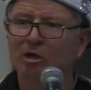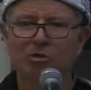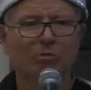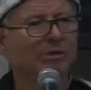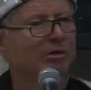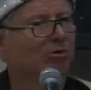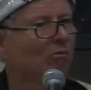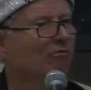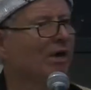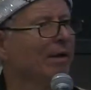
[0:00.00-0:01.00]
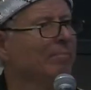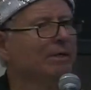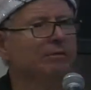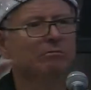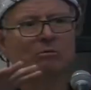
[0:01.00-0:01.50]
There'd be no
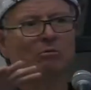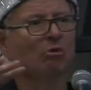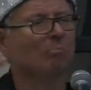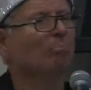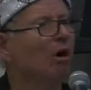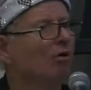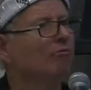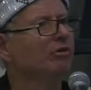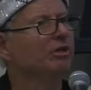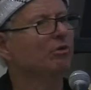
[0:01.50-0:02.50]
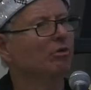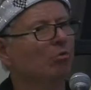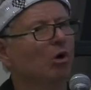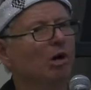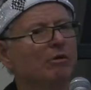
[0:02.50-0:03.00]
famine or poverty or
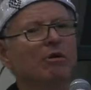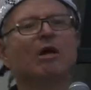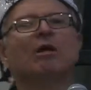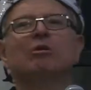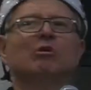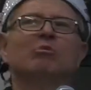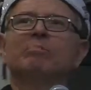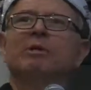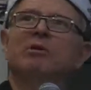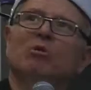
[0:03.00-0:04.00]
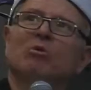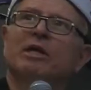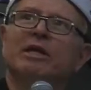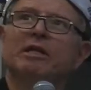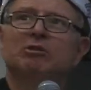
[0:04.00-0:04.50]
what. There would be no
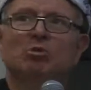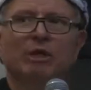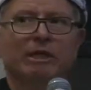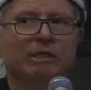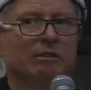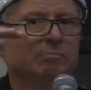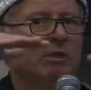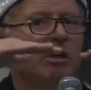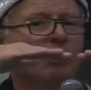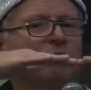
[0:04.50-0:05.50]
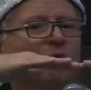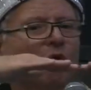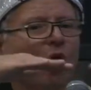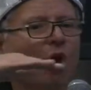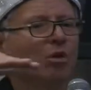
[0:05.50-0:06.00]
kings, queens, because
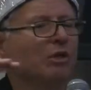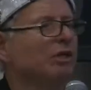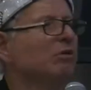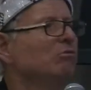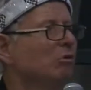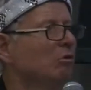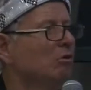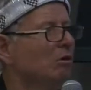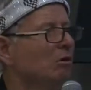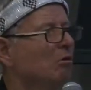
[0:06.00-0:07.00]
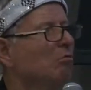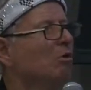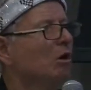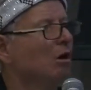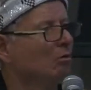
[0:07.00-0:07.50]
we're all equal.
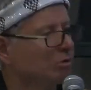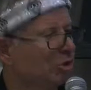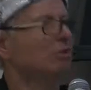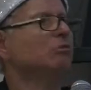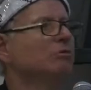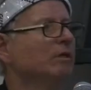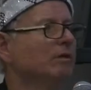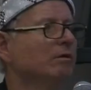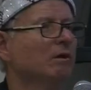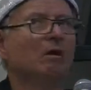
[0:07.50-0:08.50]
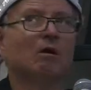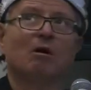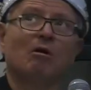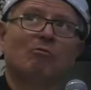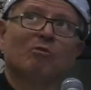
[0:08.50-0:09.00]
We're all children
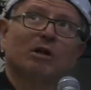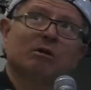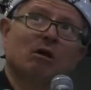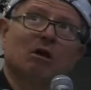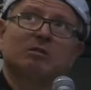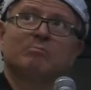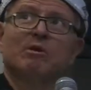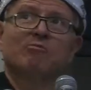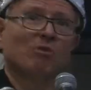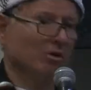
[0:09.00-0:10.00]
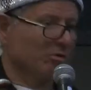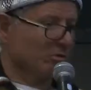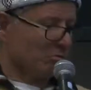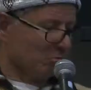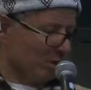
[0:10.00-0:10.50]
of one cosmic
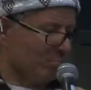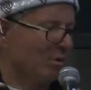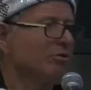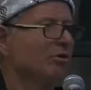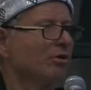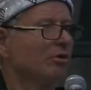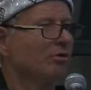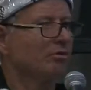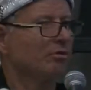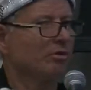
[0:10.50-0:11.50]
father, one Mother Earth.